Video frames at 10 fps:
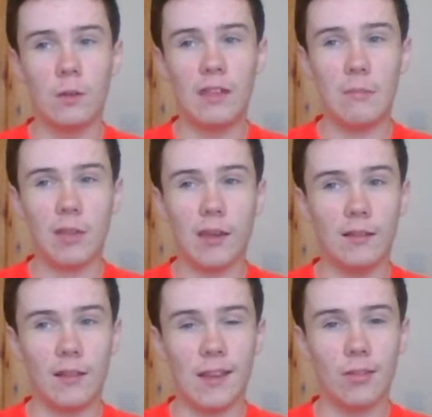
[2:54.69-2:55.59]
who seems like
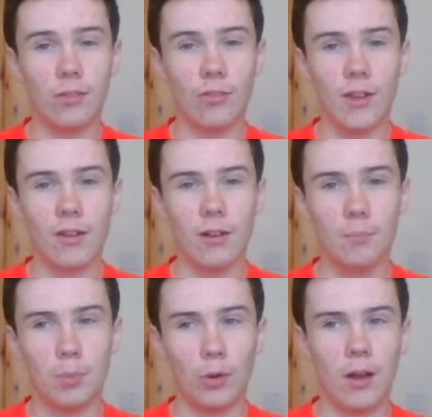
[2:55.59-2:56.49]
a decent
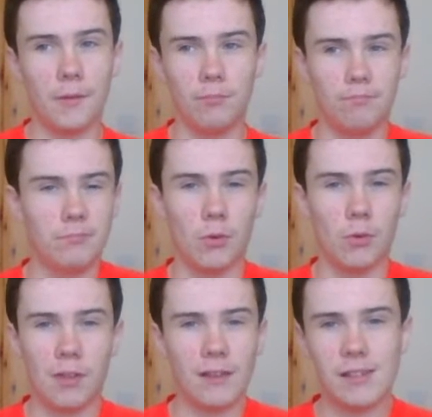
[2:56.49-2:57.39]
striker, but I
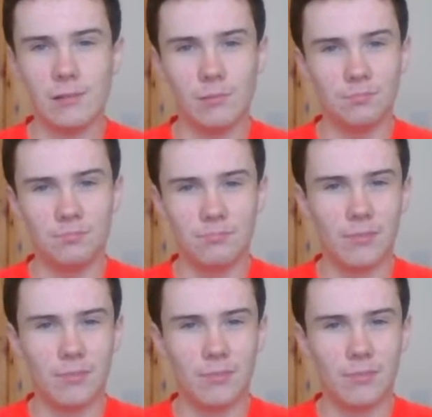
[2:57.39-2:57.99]
don't think he'll